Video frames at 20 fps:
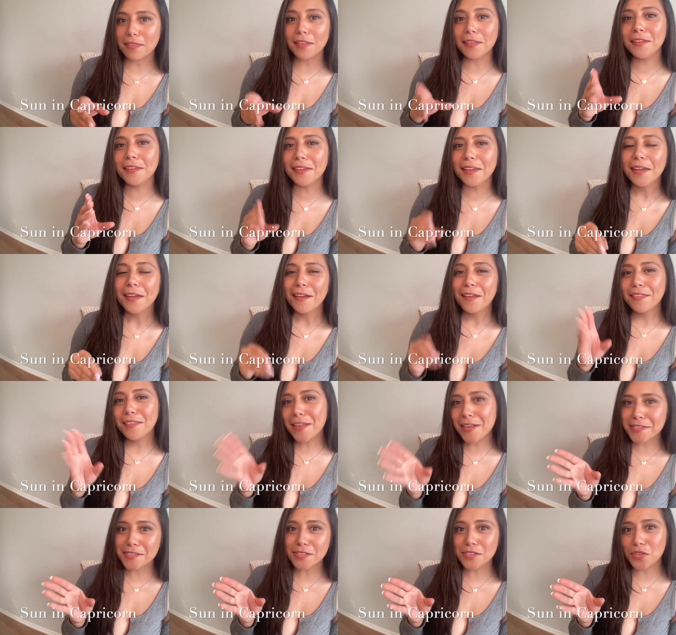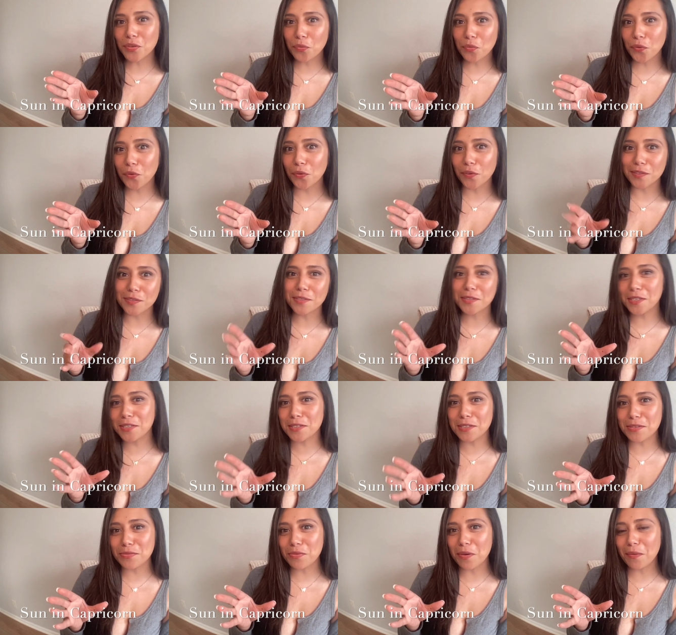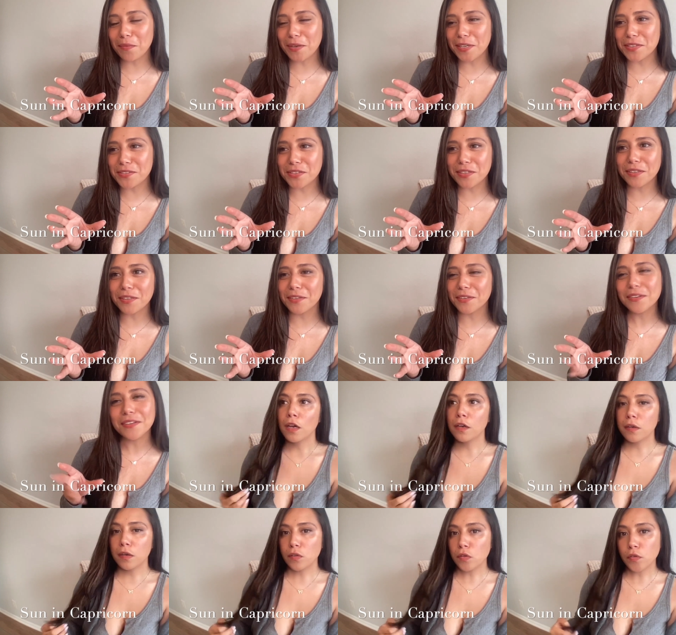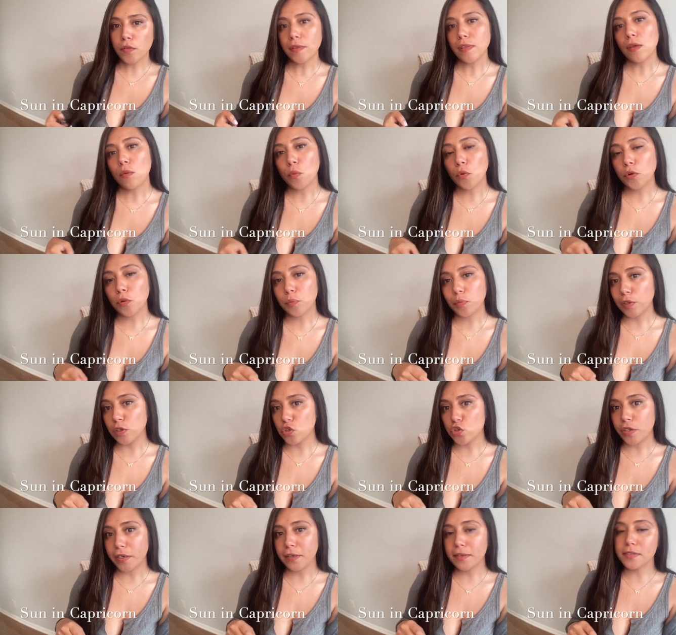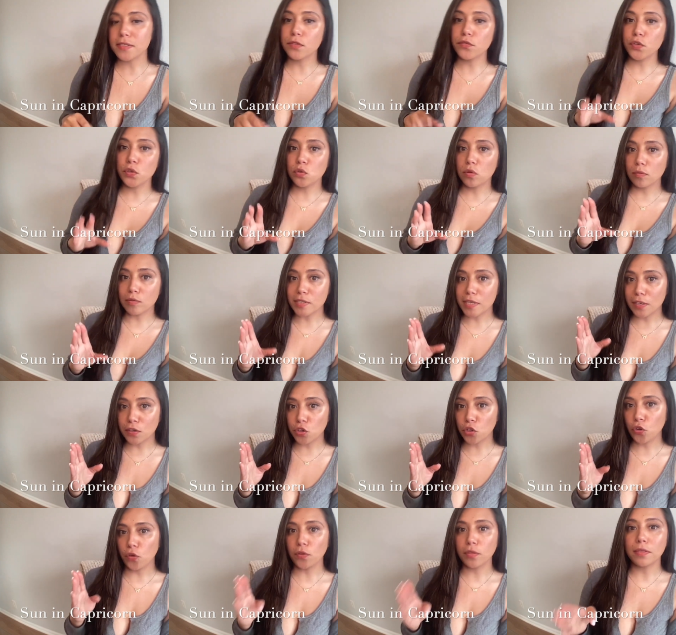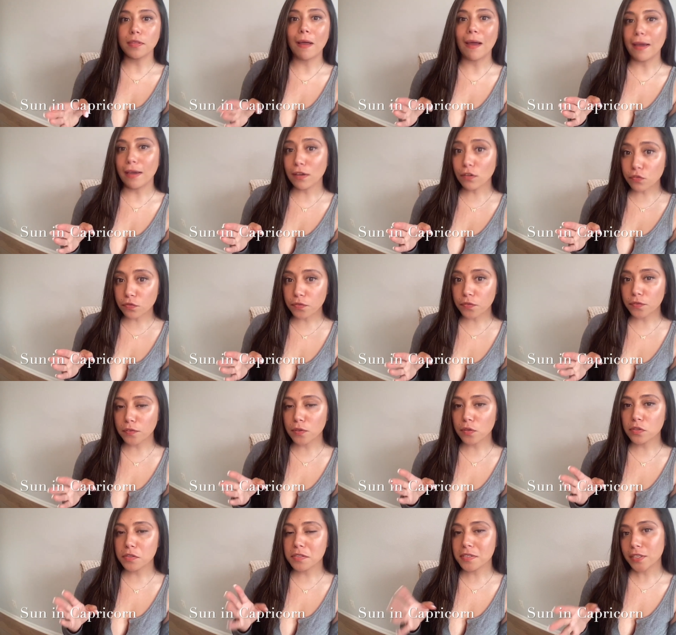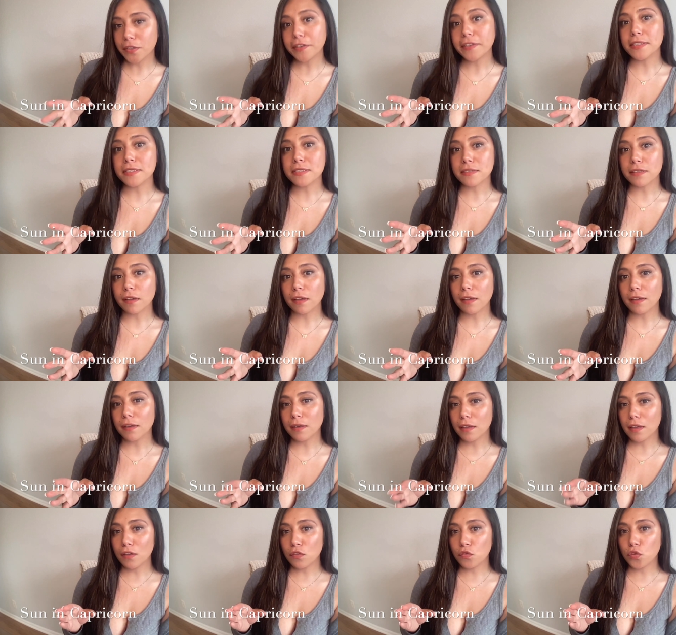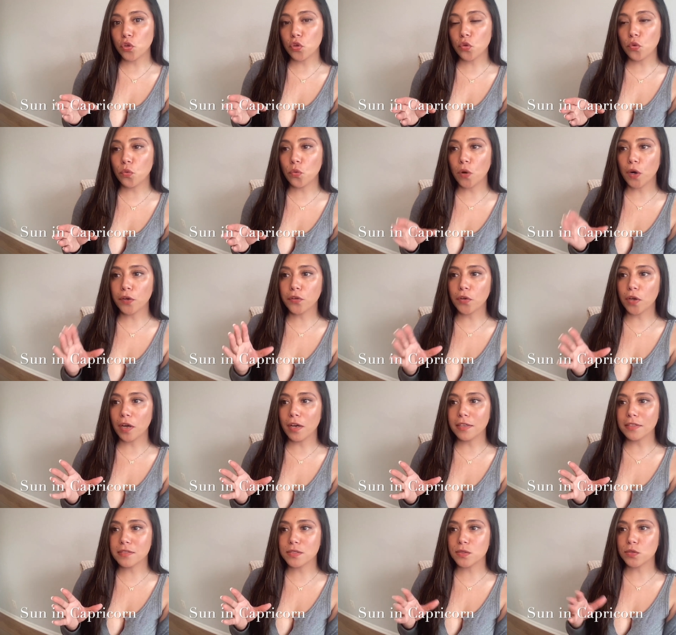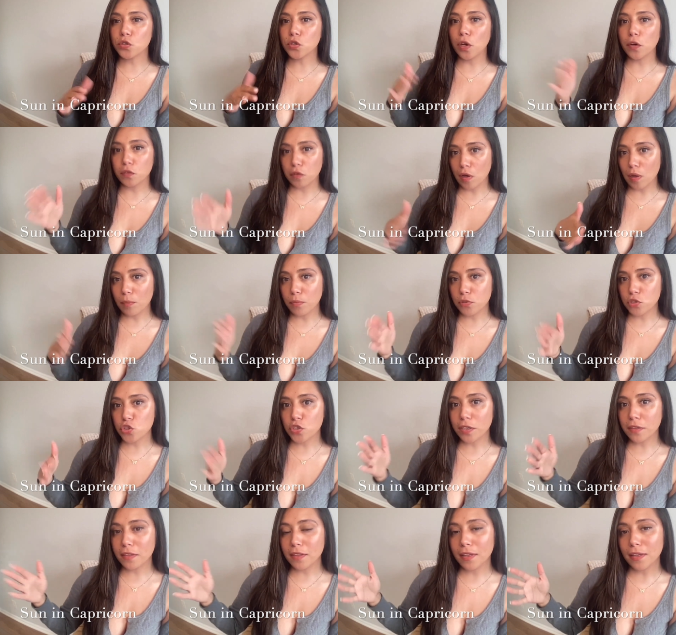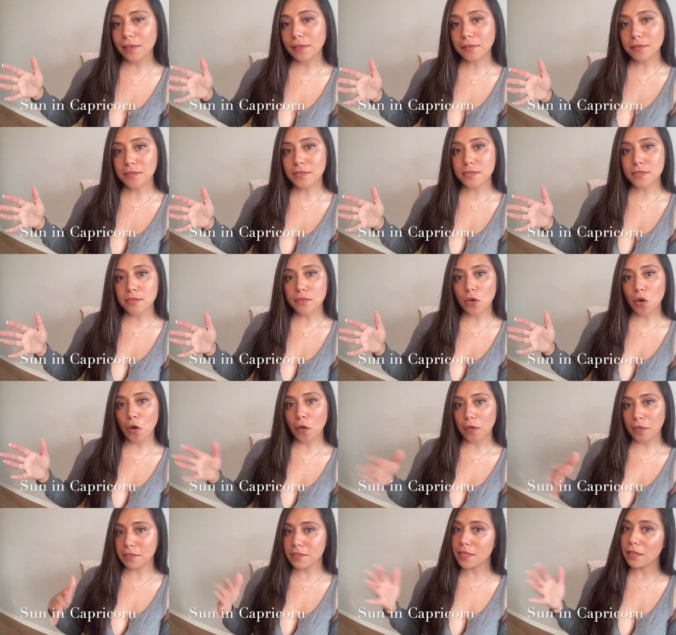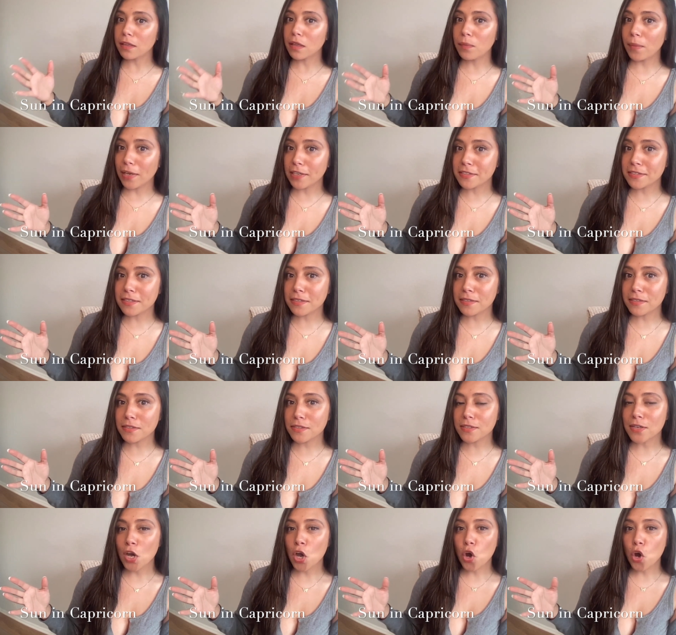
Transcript: this is the rules this is what we do another thing they won't appreciate is if you don't take your life seriously if you are not accomplishing things on a daily basis